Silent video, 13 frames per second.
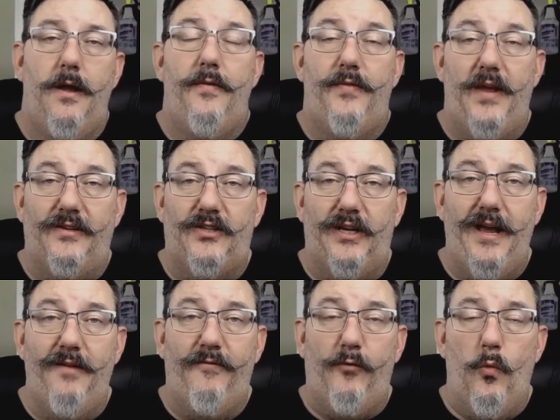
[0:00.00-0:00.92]
Thanks
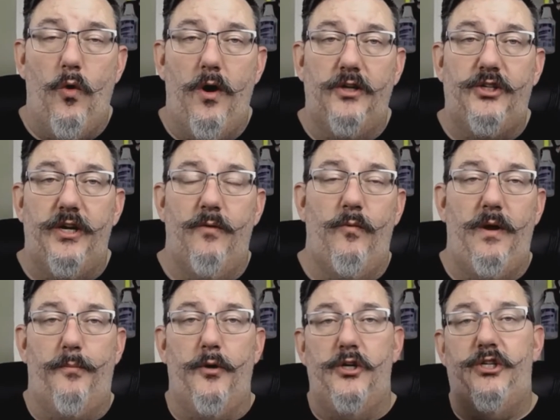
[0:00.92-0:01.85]
again for watching. We
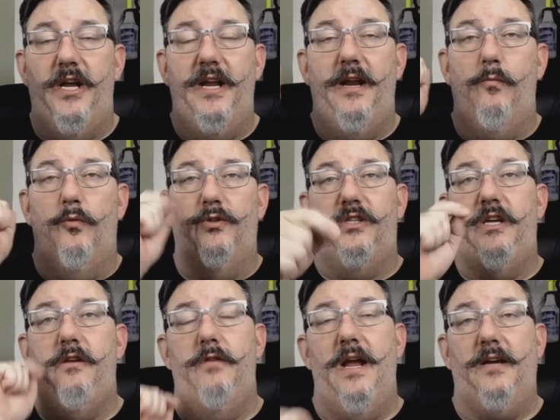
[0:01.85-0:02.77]
appreciate it. We'll see
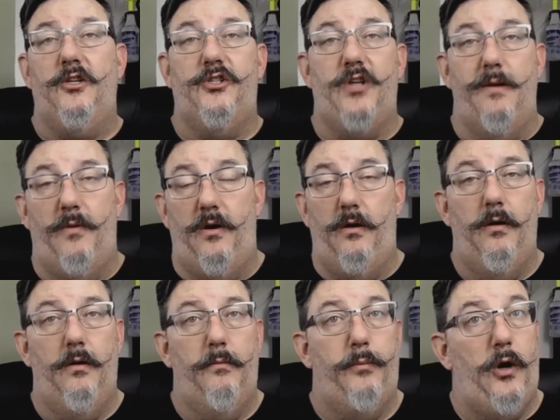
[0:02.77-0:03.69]
you next summer,
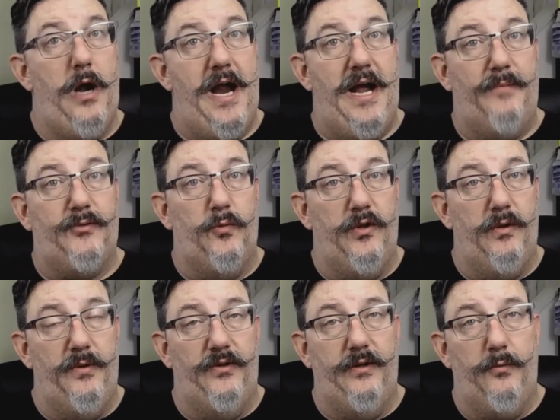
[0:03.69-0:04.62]
perhaps with a
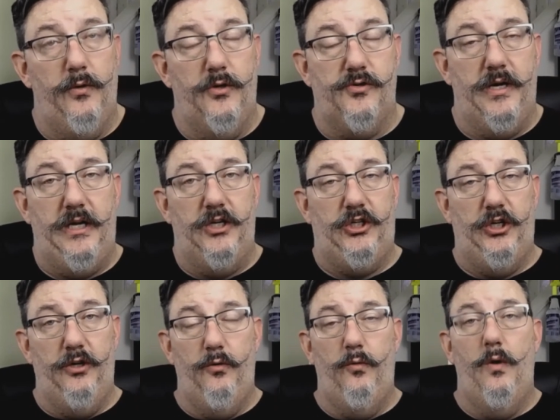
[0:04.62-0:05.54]
Build It, Brew It, Drink It
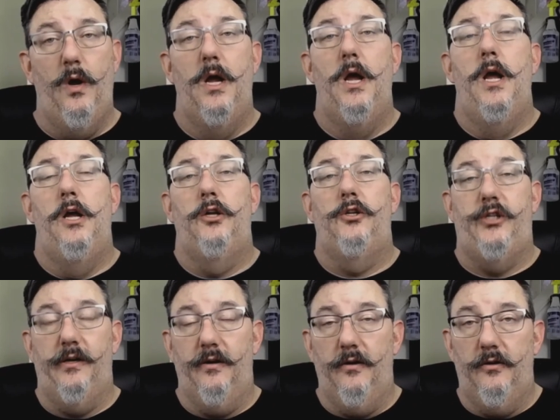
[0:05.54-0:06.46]
2.
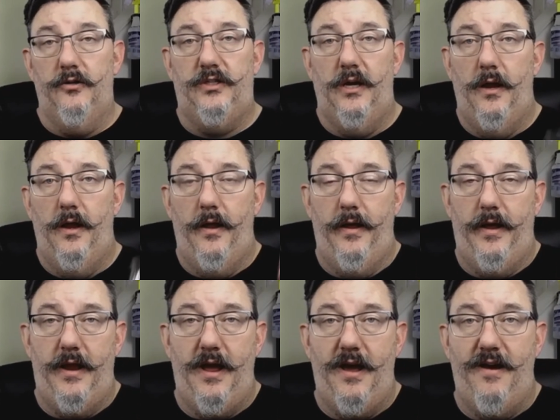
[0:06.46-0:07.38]
Cheers,
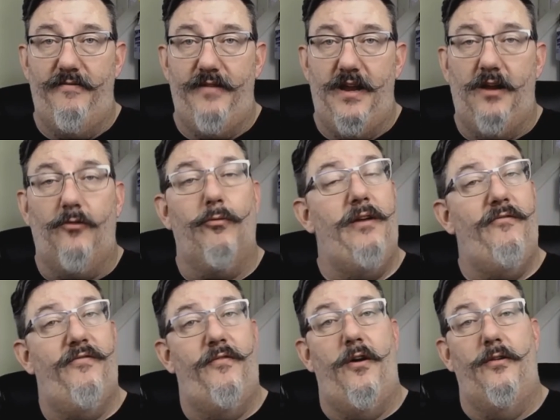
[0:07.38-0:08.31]
and have a great
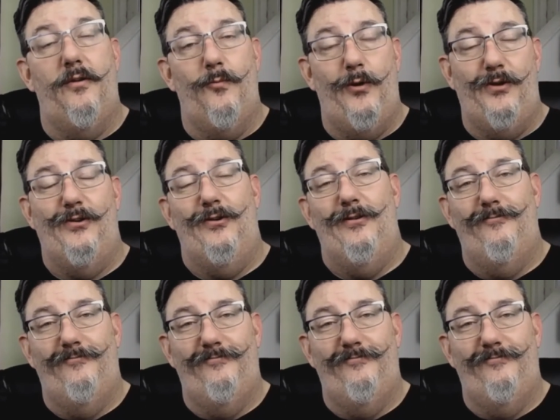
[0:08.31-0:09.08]
fall and winter.